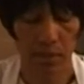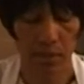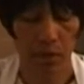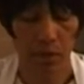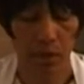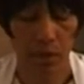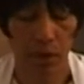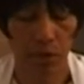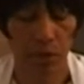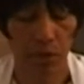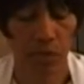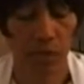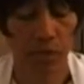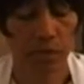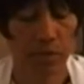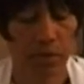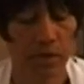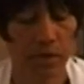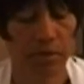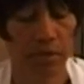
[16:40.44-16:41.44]
our
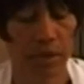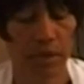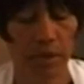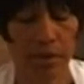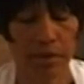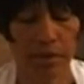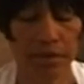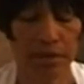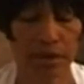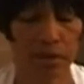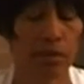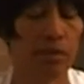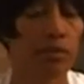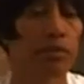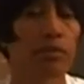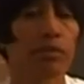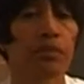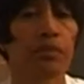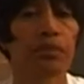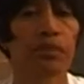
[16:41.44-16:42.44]
processed bar soap.
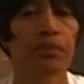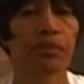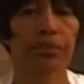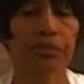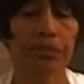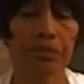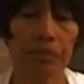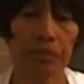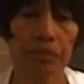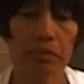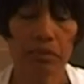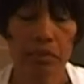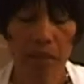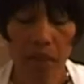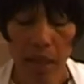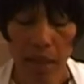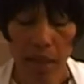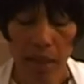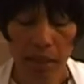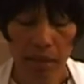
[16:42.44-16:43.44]

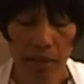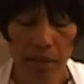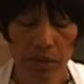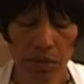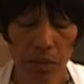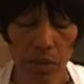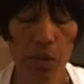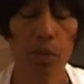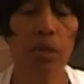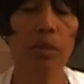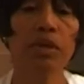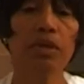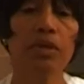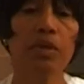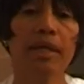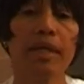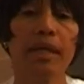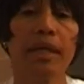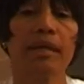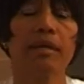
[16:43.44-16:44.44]
So what we'll be
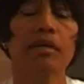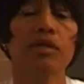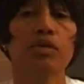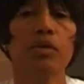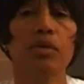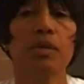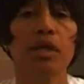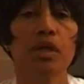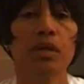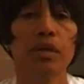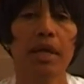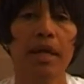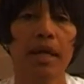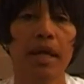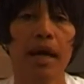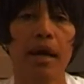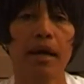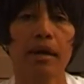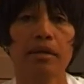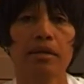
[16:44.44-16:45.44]
doing next, we'll be
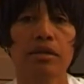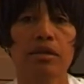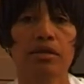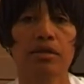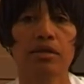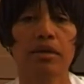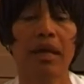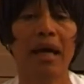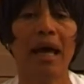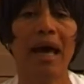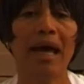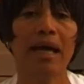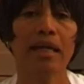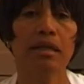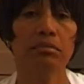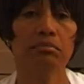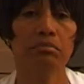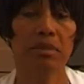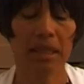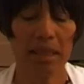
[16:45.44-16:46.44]
looking at a
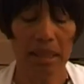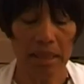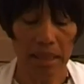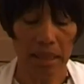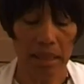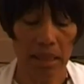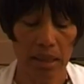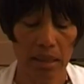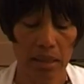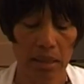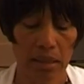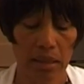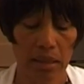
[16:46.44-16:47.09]
hand milling